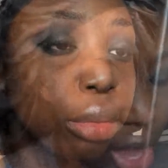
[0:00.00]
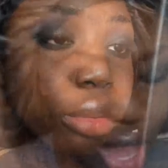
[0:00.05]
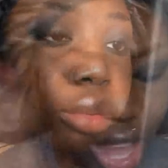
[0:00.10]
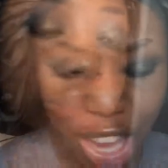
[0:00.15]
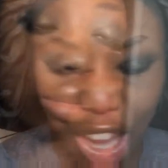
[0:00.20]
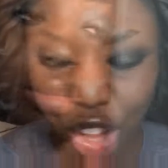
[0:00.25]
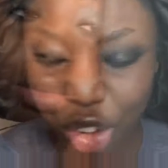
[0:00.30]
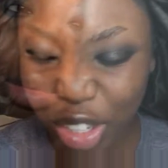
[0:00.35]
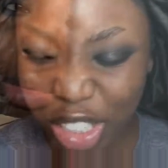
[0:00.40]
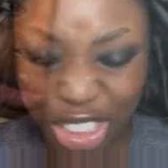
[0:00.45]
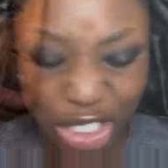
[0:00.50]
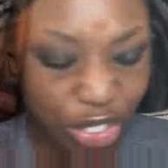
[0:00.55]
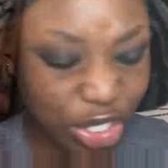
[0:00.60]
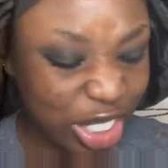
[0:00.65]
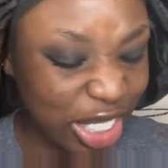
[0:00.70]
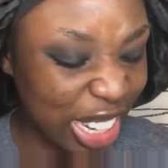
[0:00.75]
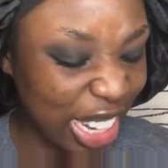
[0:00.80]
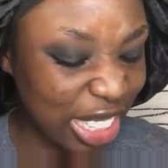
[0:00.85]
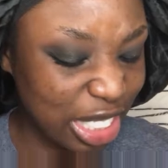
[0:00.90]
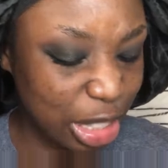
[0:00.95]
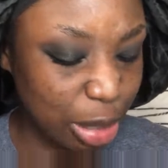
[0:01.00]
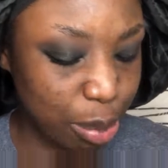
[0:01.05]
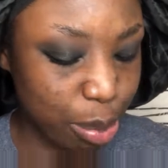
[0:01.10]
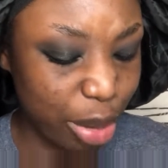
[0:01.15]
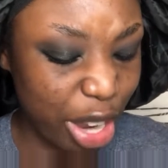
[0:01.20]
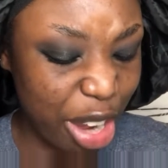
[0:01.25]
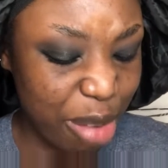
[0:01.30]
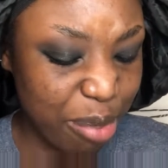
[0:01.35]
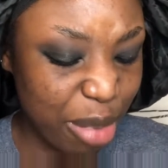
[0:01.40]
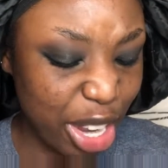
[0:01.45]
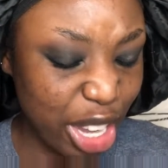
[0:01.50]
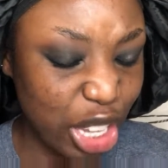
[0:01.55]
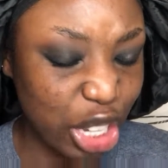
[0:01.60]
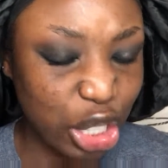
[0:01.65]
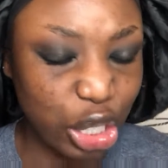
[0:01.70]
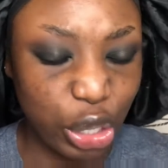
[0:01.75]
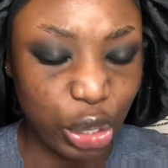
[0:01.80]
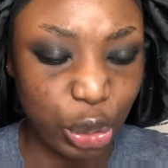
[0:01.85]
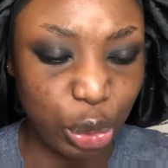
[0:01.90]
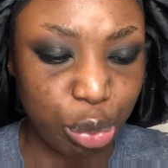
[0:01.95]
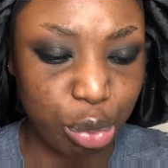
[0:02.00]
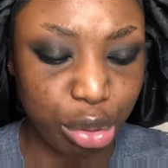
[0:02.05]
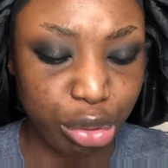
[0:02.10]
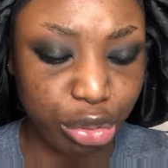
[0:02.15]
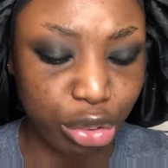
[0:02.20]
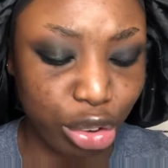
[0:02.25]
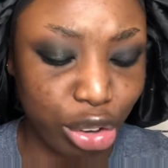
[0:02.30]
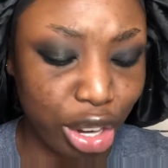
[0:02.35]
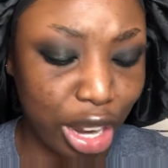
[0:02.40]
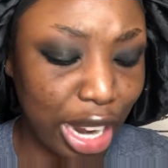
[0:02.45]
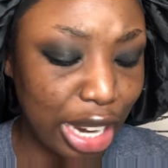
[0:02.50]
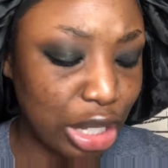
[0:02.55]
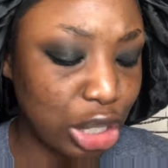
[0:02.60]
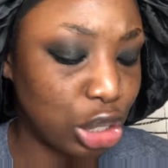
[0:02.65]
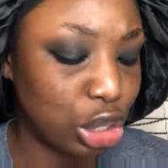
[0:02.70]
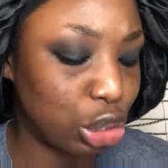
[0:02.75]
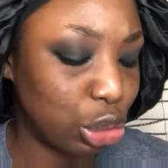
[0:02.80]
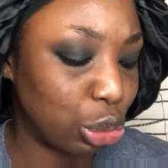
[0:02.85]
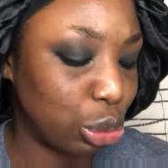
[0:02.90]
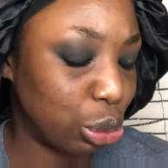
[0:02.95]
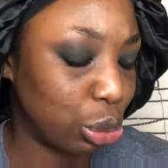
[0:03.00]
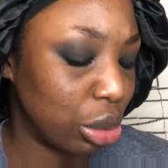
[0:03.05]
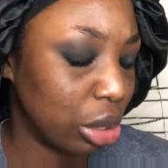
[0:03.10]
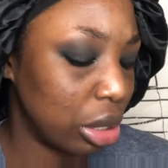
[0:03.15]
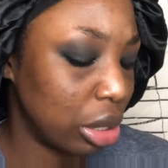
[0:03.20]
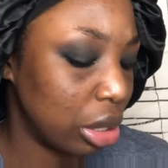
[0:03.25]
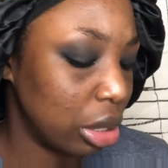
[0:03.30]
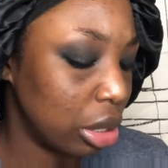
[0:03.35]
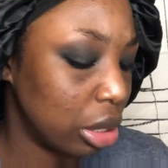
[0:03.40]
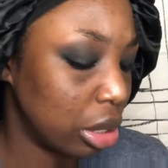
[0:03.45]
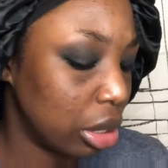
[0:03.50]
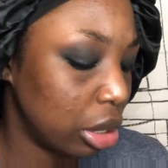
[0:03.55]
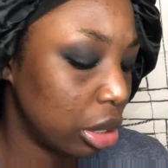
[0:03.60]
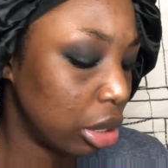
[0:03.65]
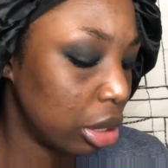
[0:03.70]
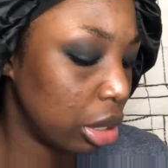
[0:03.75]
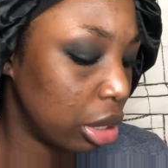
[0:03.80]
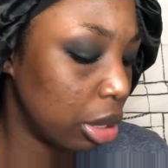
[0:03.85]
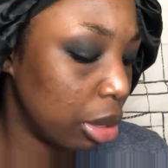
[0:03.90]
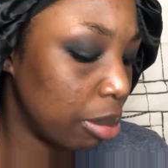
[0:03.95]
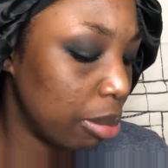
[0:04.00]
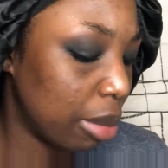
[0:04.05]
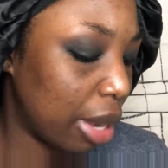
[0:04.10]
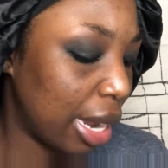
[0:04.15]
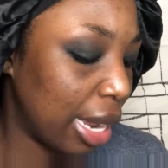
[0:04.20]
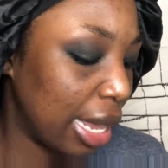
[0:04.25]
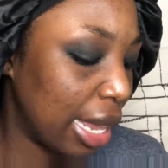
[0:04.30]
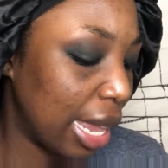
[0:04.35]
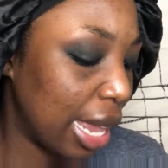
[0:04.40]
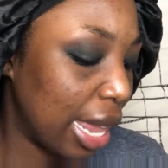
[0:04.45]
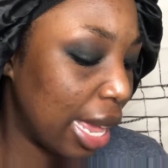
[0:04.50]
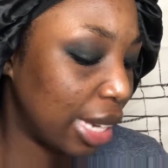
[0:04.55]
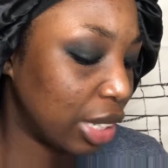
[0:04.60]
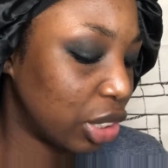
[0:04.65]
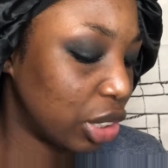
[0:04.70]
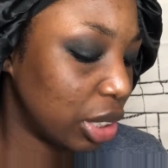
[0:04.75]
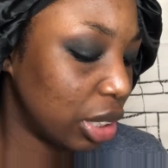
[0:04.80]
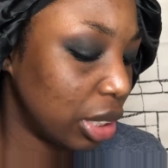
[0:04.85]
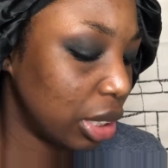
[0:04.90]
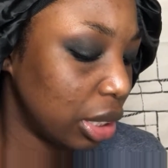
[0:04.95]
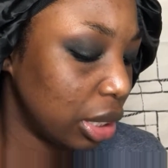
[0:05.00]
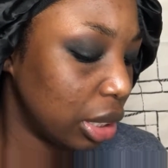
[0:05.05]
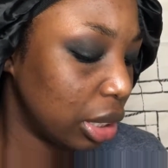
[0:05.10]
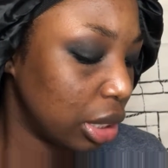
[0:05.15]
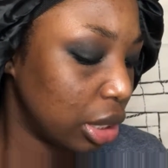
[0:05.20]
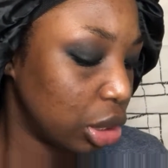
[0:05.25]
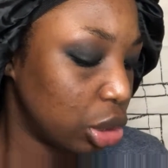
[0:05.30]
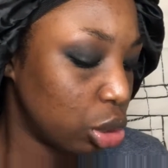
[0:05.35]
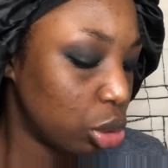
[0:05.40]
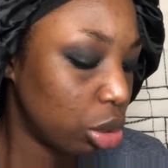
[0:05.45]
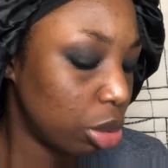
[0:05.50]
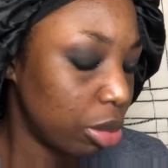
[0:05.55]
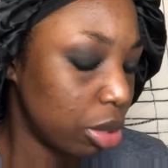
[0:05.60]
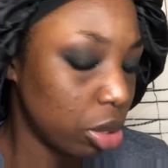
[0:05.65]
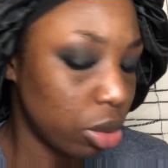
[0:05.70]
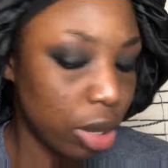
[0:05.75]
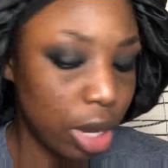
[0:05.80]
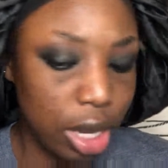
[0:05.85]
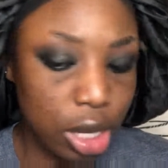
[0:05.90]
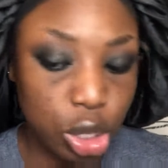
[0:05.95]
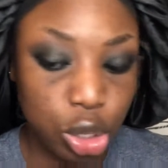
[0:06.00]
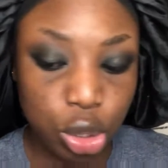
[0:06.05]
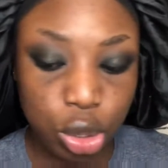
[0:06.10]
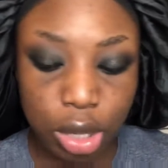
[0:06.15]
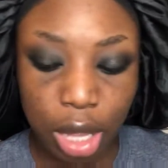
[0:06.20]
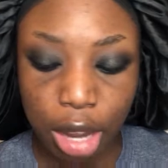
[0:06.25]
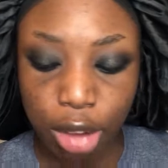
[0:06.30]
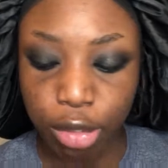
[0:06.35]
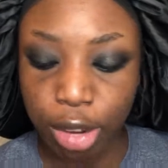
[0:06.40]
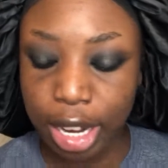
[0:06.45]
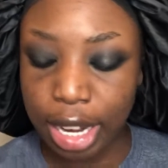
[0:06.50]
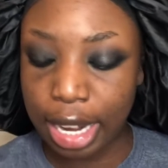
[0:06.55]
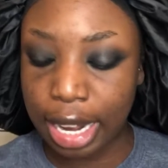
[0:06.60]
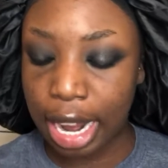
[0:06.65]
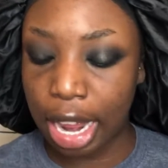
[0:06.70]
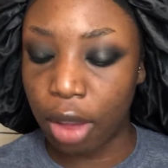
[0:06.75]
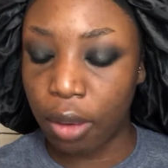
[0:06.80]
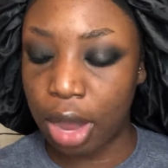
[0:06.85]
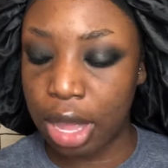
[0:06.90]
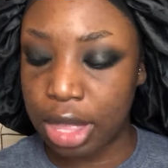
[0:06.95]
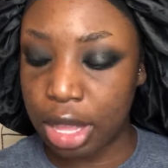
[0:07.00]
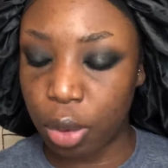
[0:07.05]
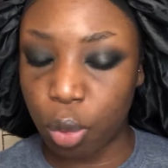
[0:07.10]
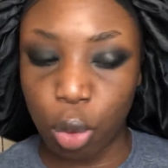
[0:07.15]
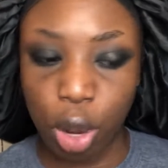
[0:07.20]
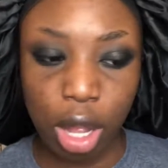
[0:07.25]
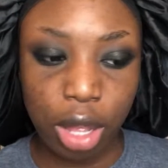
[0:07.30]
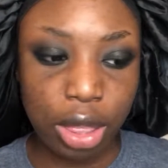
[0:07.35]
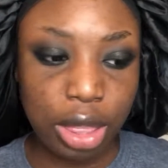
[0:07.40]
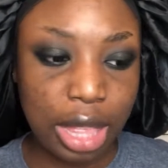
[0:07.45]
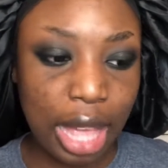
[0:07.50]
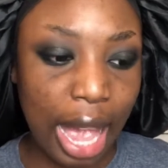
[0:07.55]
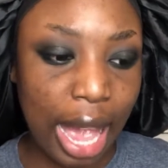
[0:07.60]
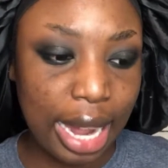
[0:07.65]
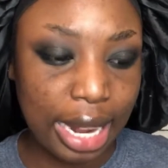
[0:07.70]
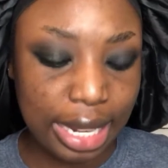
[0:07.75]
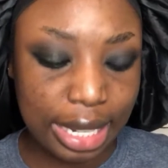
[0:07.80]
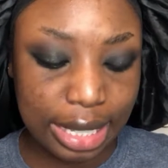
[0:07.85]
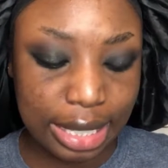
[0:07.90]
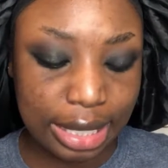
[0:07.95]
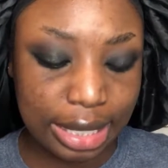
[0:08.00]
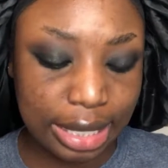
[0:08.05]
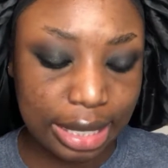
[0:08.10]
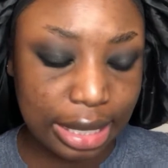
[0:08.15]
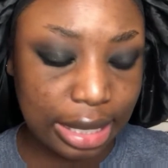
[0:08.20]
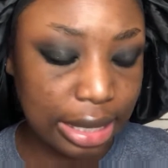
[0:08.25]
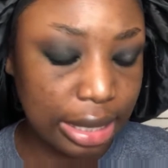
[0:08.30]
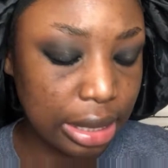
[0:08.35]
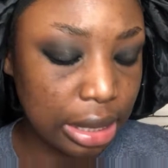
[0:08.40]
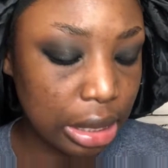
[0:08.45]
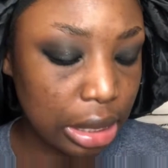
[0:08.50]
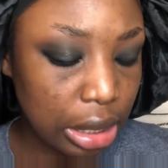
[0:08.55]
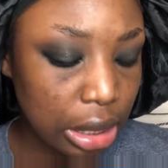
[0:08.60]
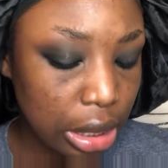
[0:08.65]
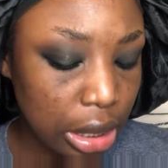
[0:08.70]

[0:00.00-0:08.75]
I always forget to prep my glue before I do my lashes, so let me go ahead and do that right now, and then while that is